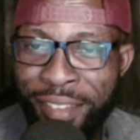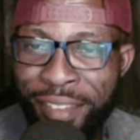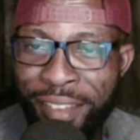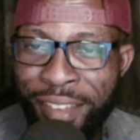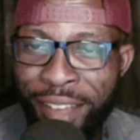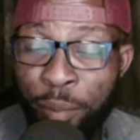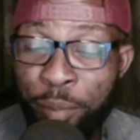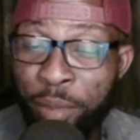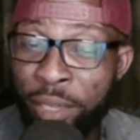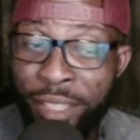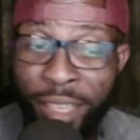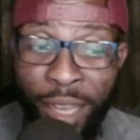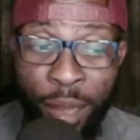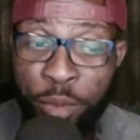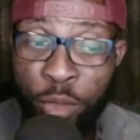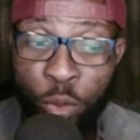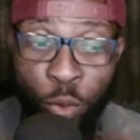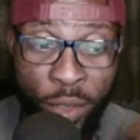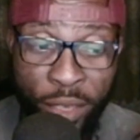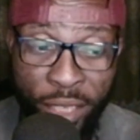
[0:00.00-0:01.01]
I mean, I
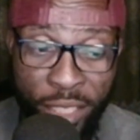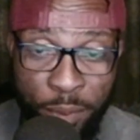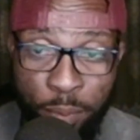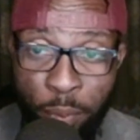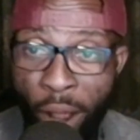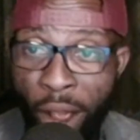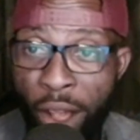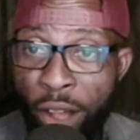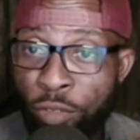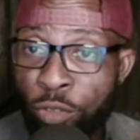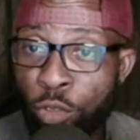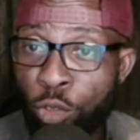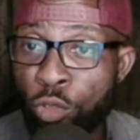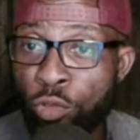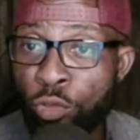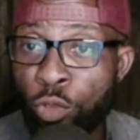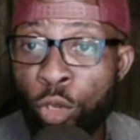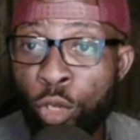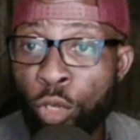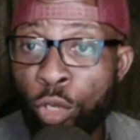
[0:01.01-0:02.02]
mean, with this powerful
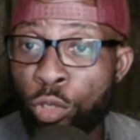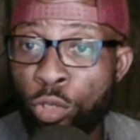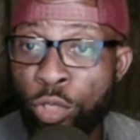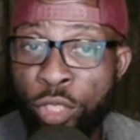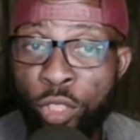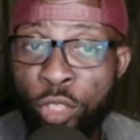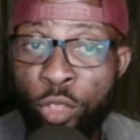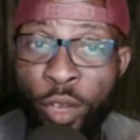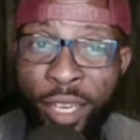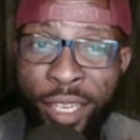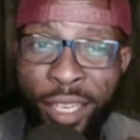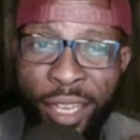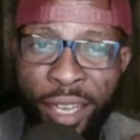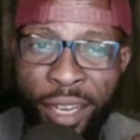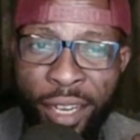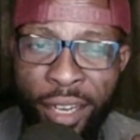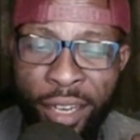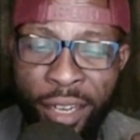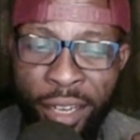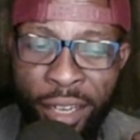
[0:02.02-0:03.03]
vocals, you know, and
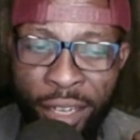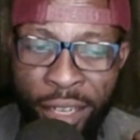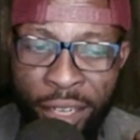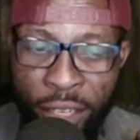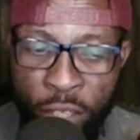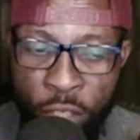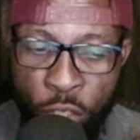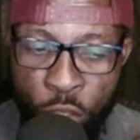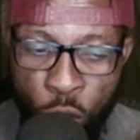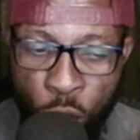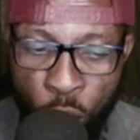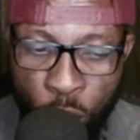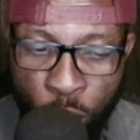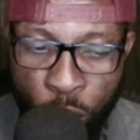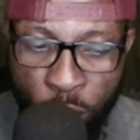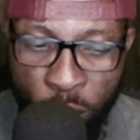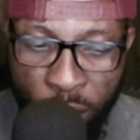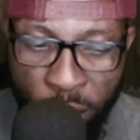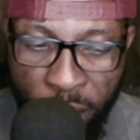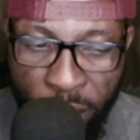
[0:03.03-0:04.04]
uh, you know,
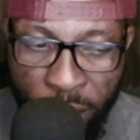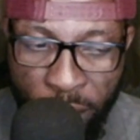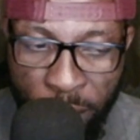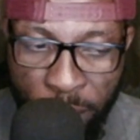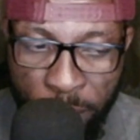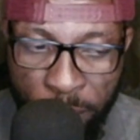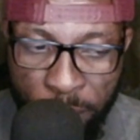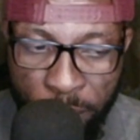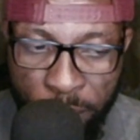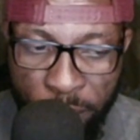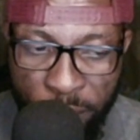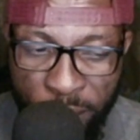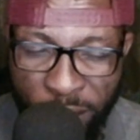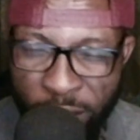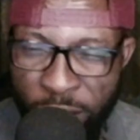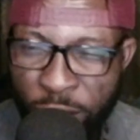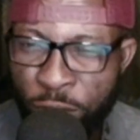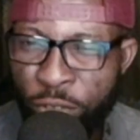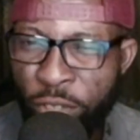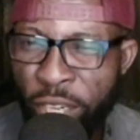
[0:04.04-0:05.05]
uh,
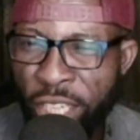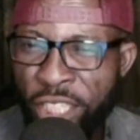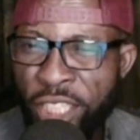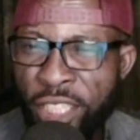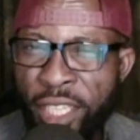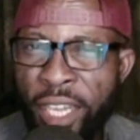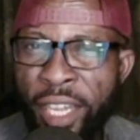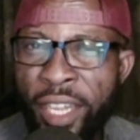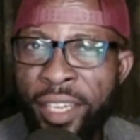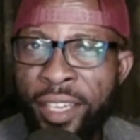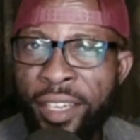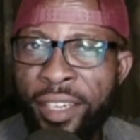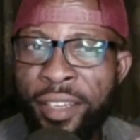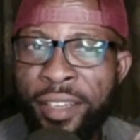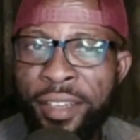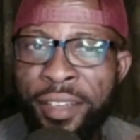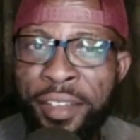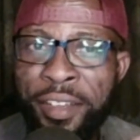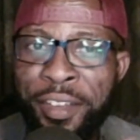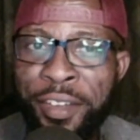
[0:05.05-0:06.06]
this fresh take,
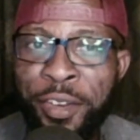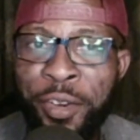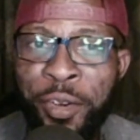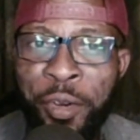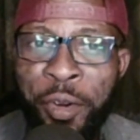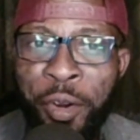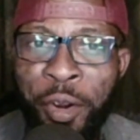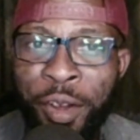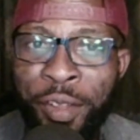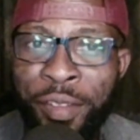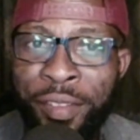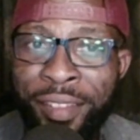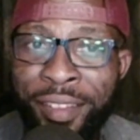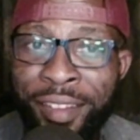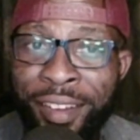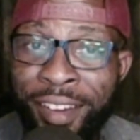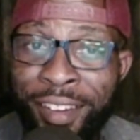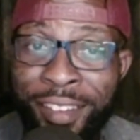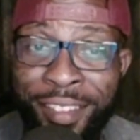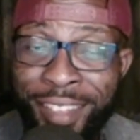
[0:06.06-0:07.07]
you know, on
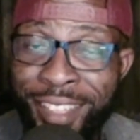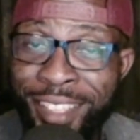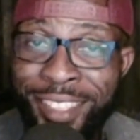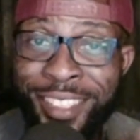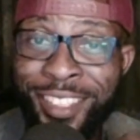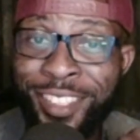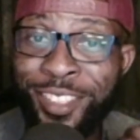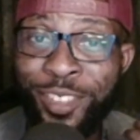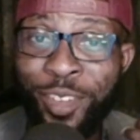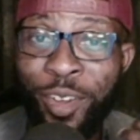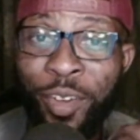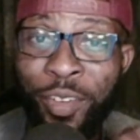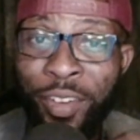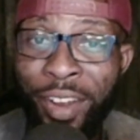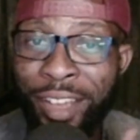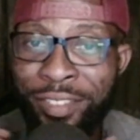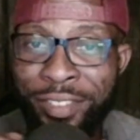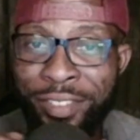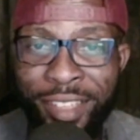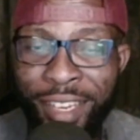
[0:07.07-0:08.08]
on this song,
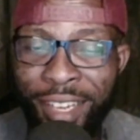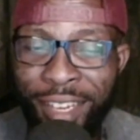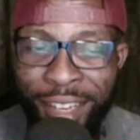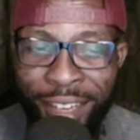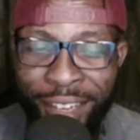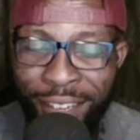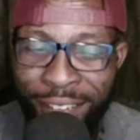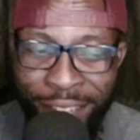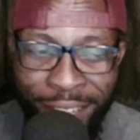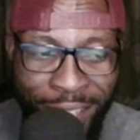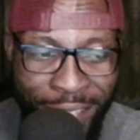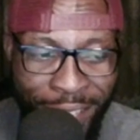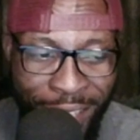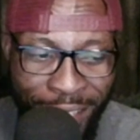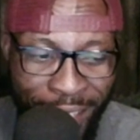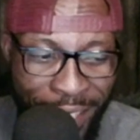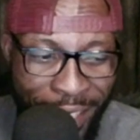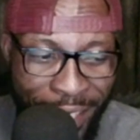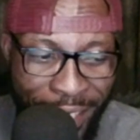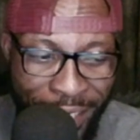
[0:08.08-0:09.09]
I feel like uh,
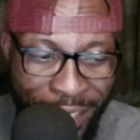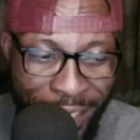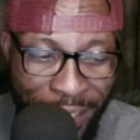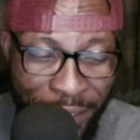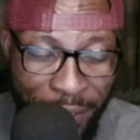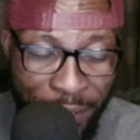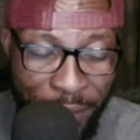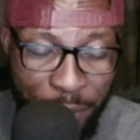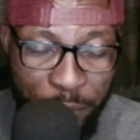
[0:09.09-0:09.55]
uh,